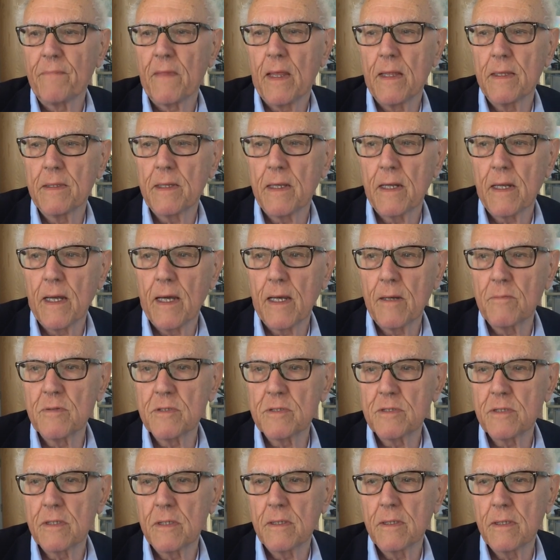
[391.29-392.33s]
And then
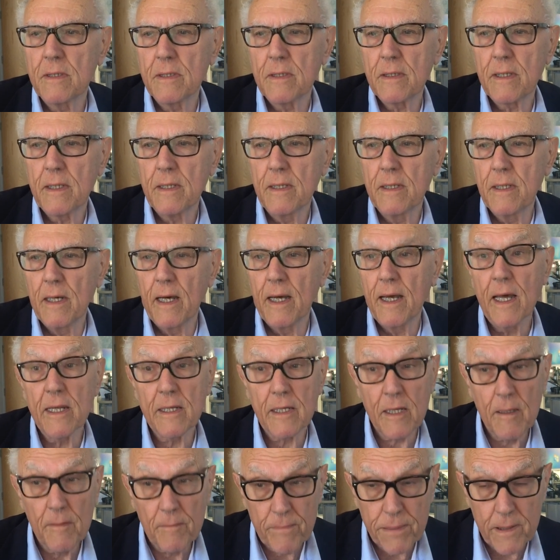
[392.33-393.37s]
I had a
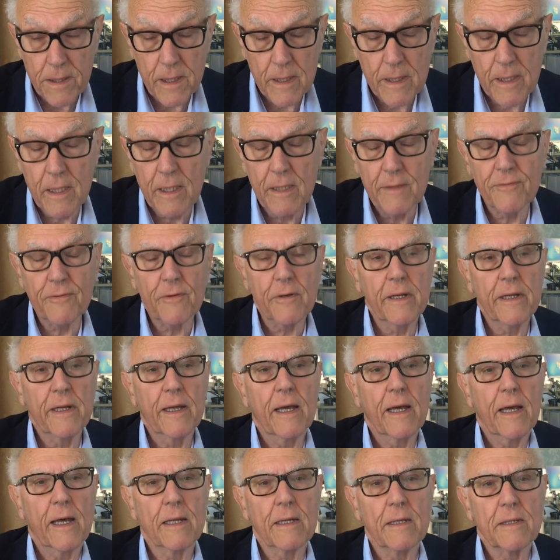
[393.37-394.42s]
completely free
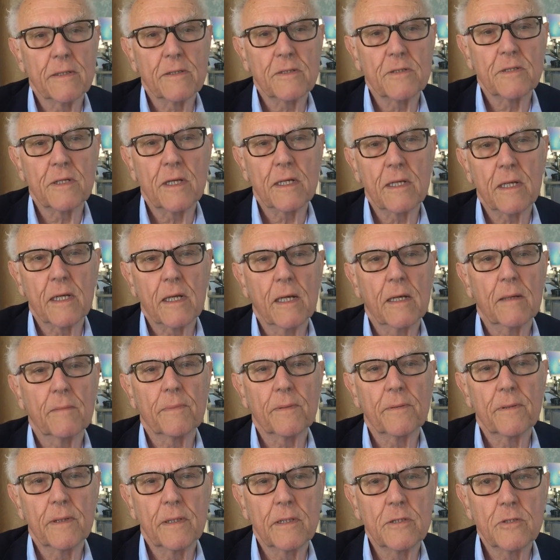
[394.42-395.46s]
hand in setting up
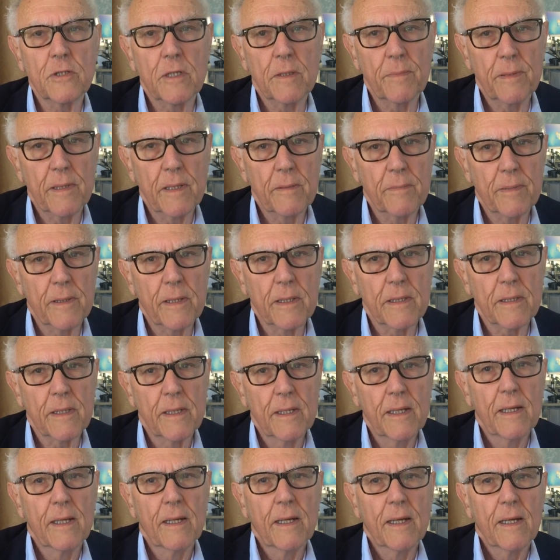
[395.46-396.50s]
the GP bit.
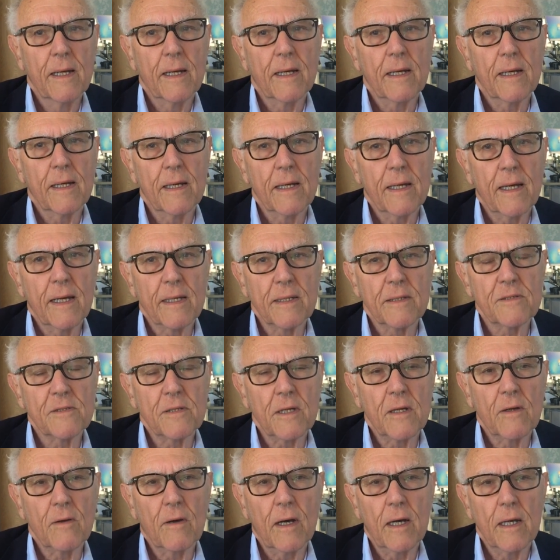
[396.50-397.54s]
And
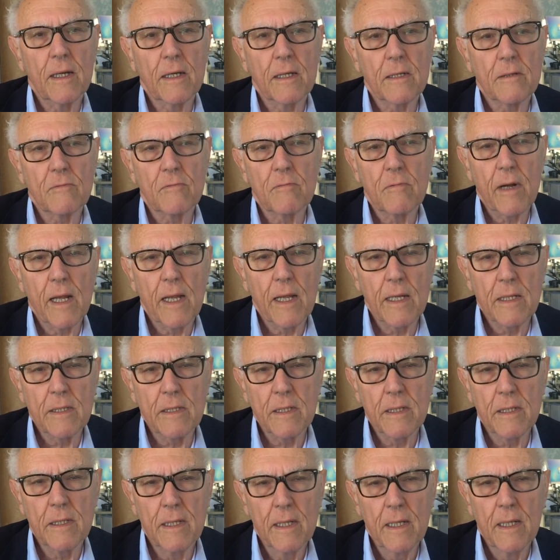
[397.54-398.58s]
so I had read
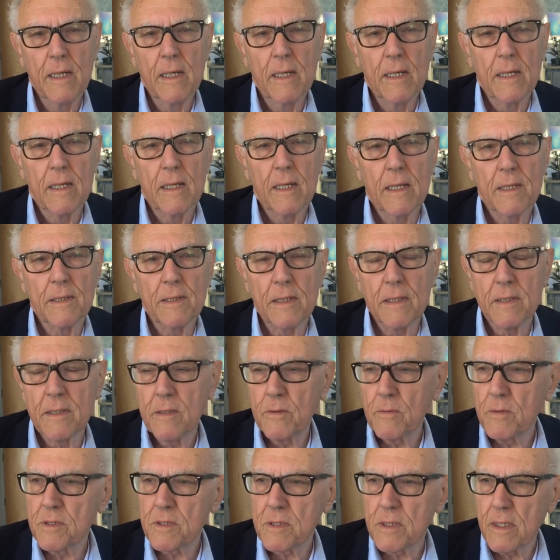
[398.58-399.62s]
that there
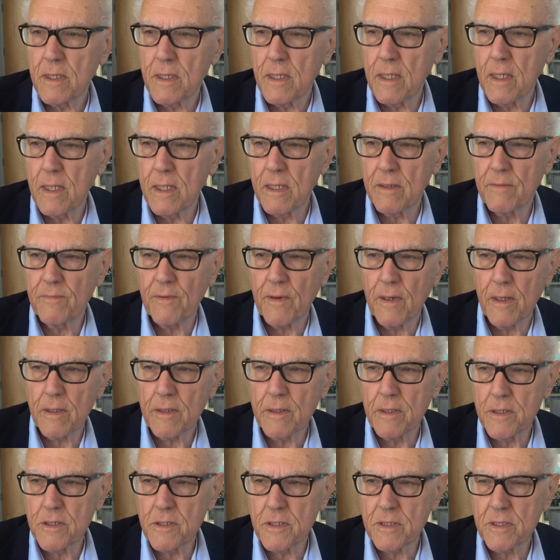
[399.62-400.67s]
was an
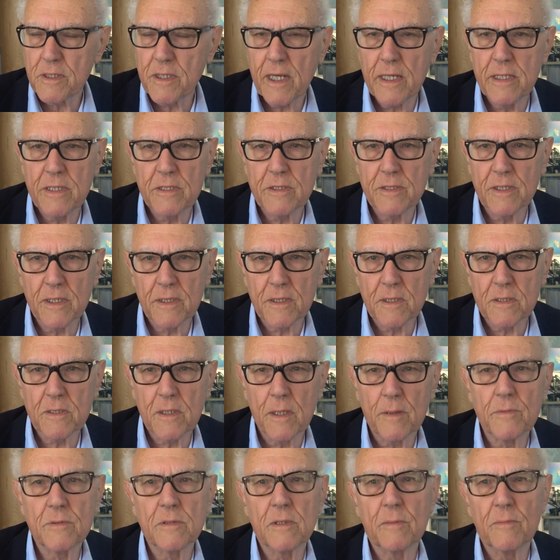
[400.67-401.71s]
advantage in tasting the
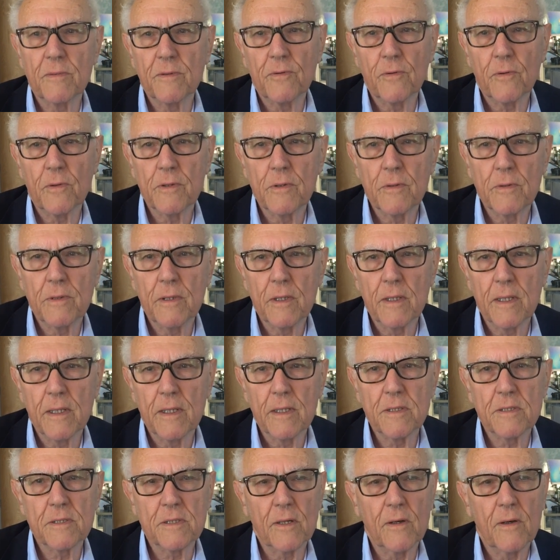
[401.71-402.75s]
subject before you did
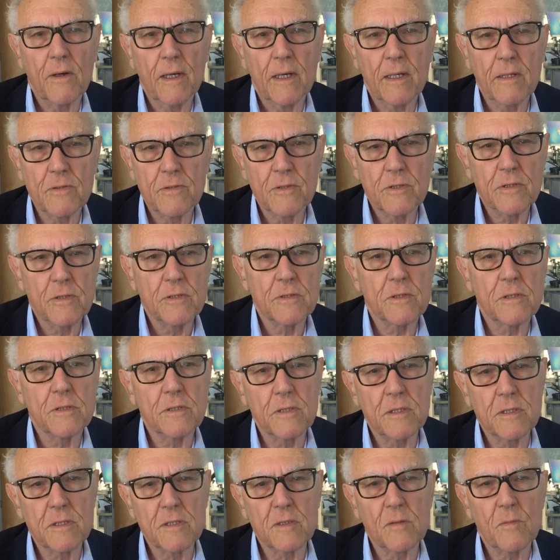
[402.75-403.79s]
it. So I introduced a
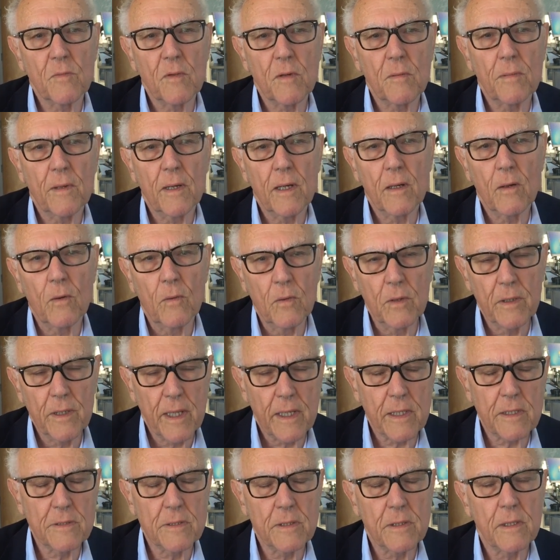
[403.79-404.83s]
system whereby all the
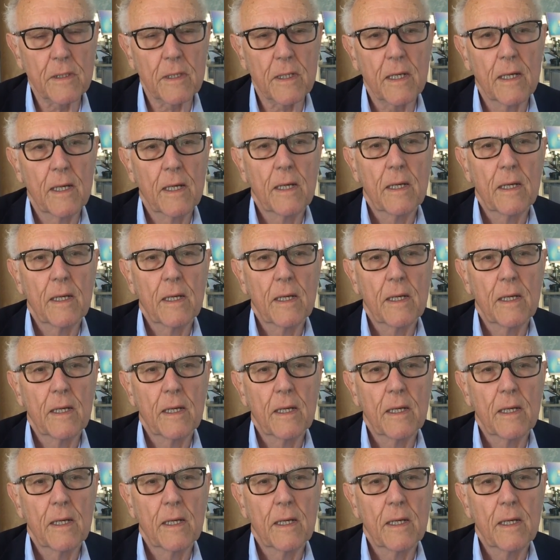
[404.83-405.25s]
Exeter